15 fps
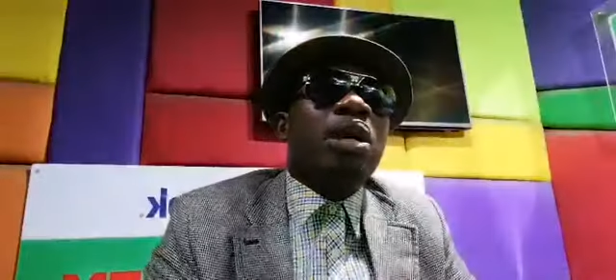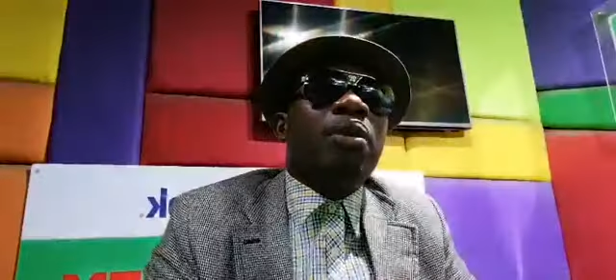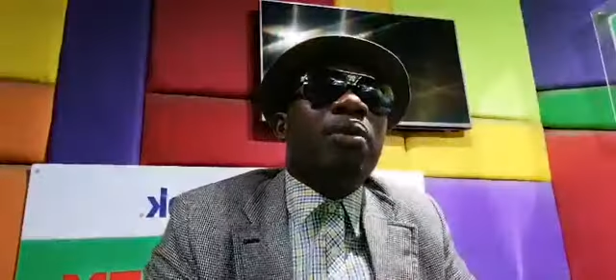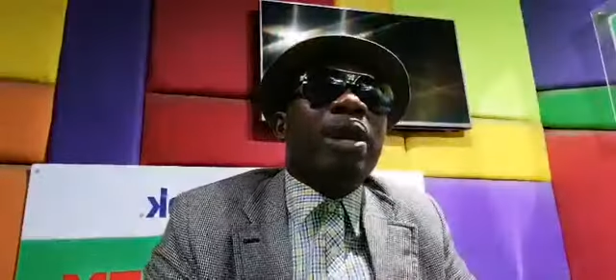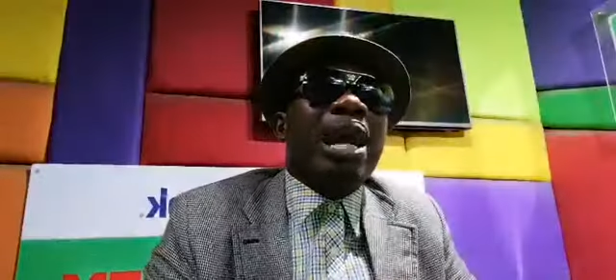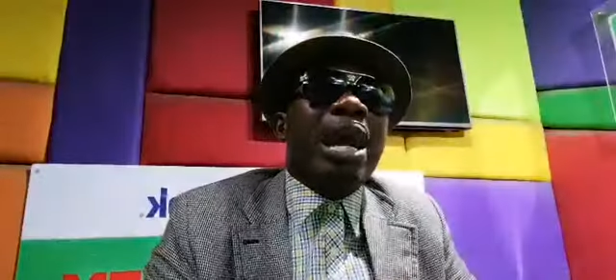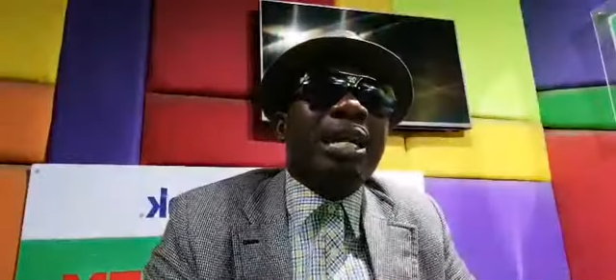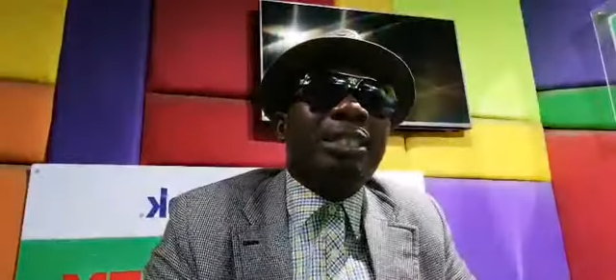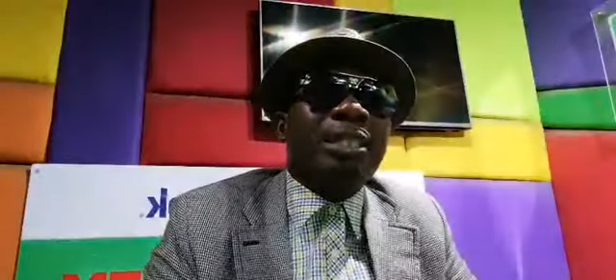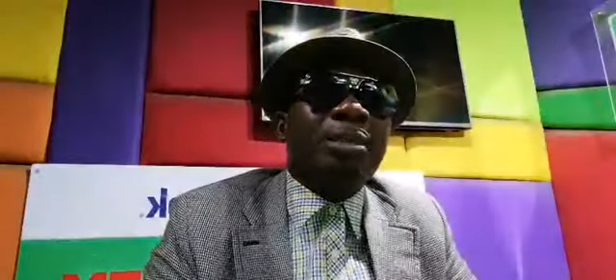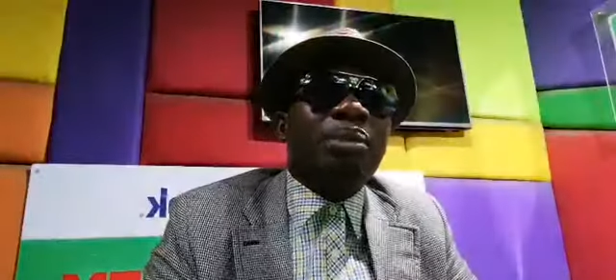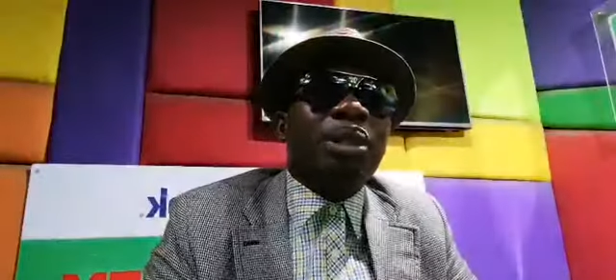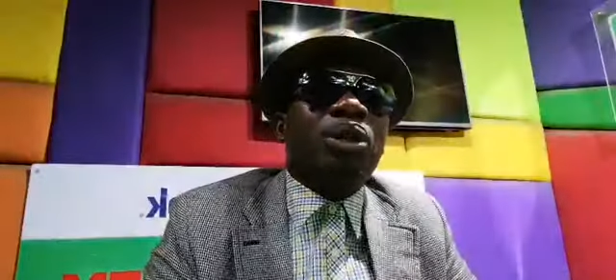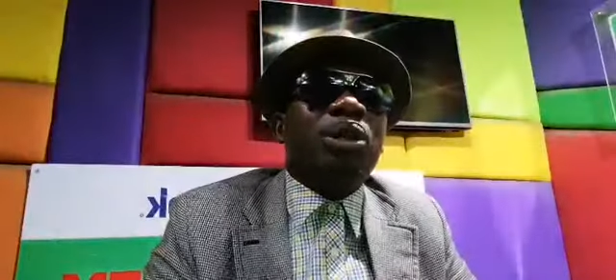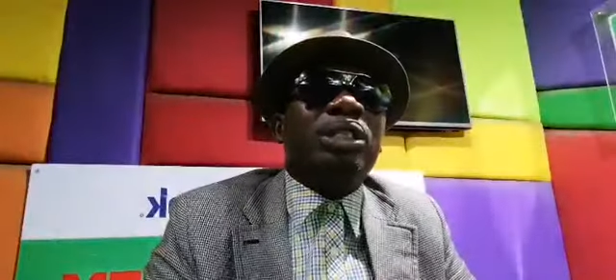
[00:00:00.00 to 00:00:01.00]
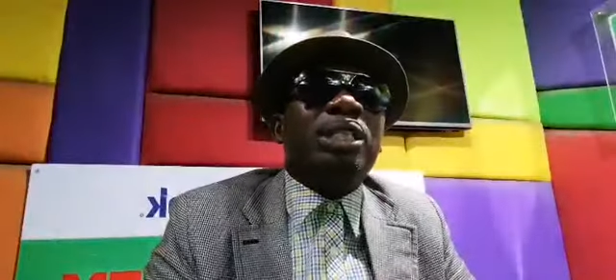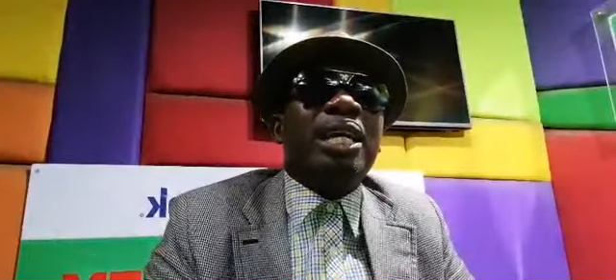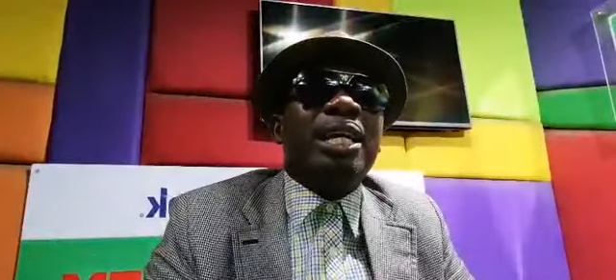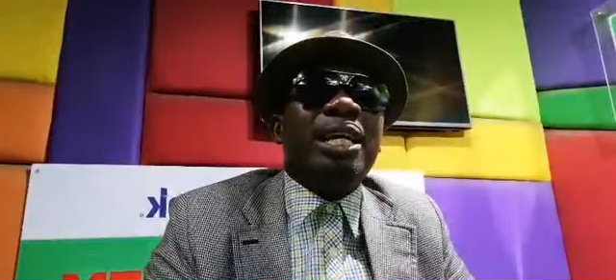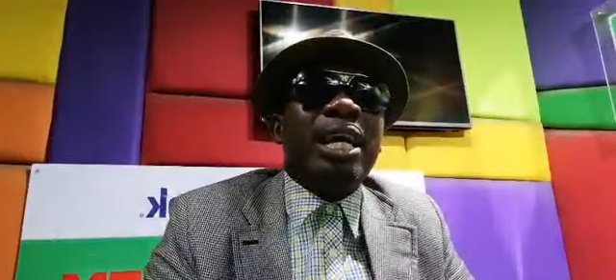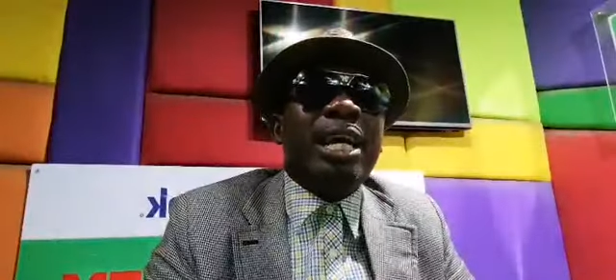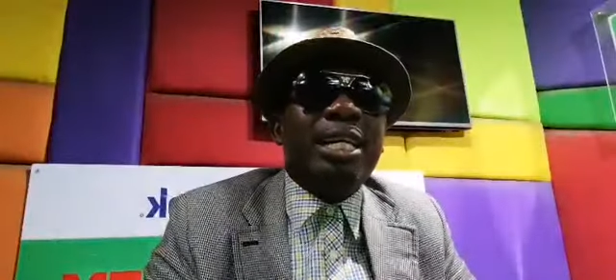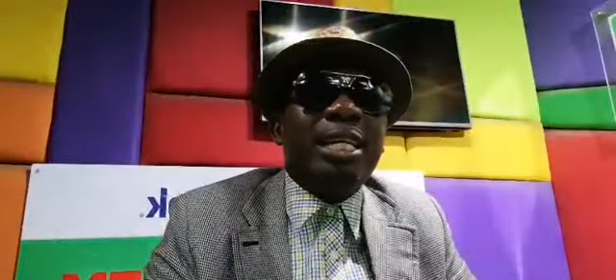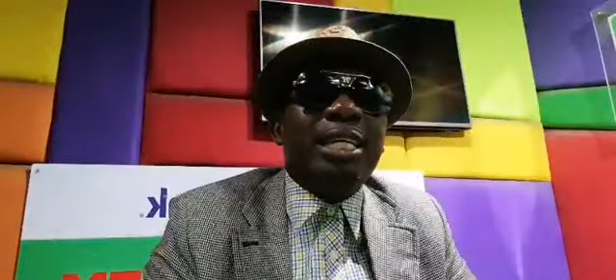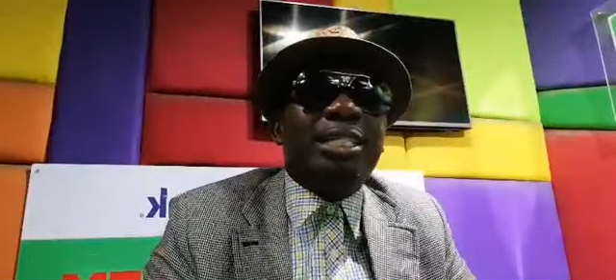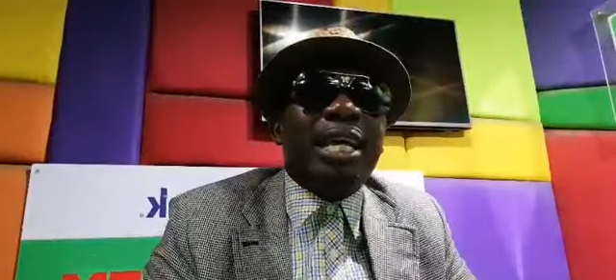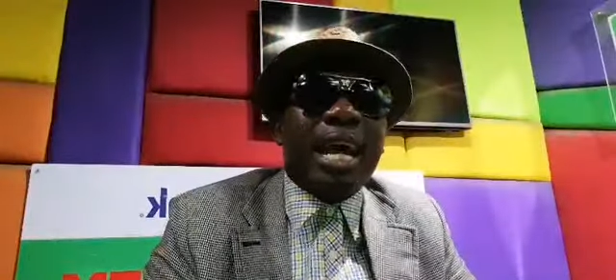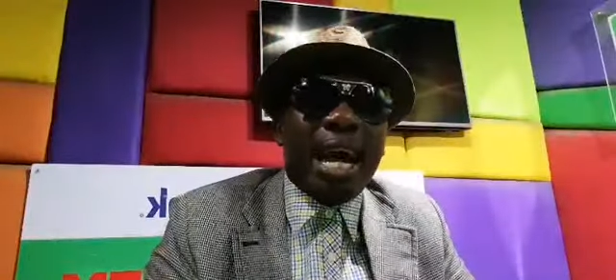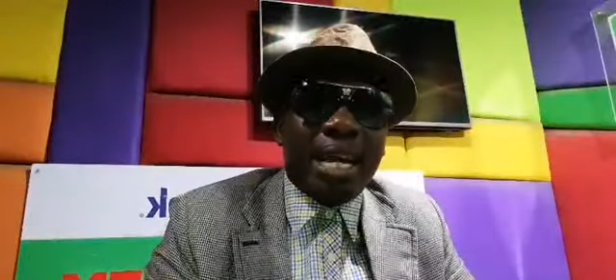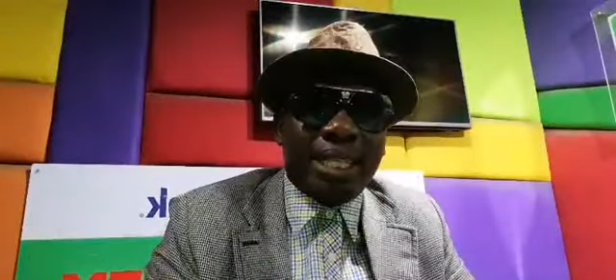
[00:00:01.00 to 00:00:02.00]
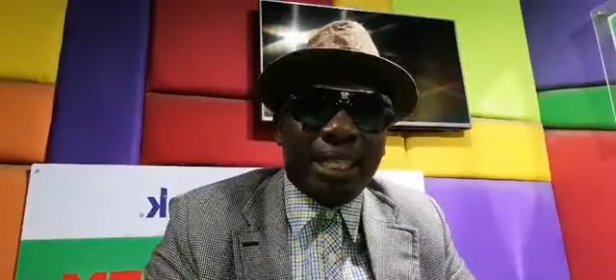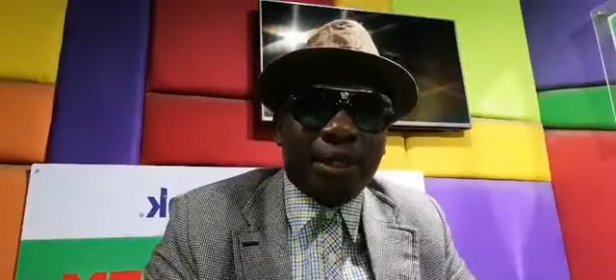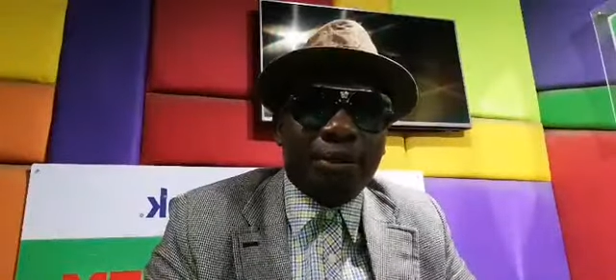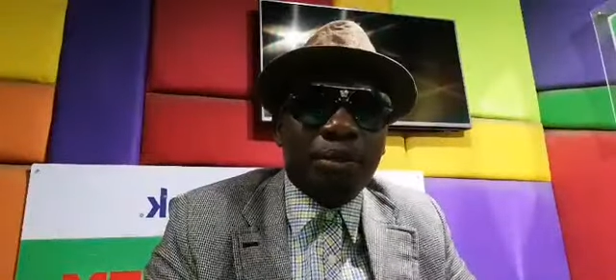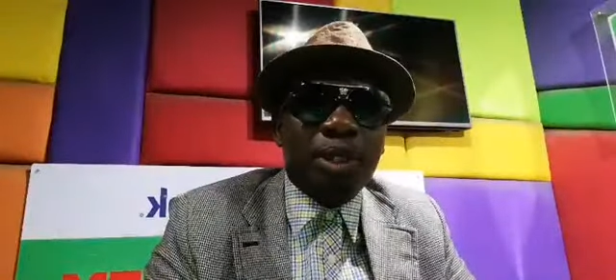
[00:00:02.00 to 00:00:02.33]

reacting because the lady is hurting.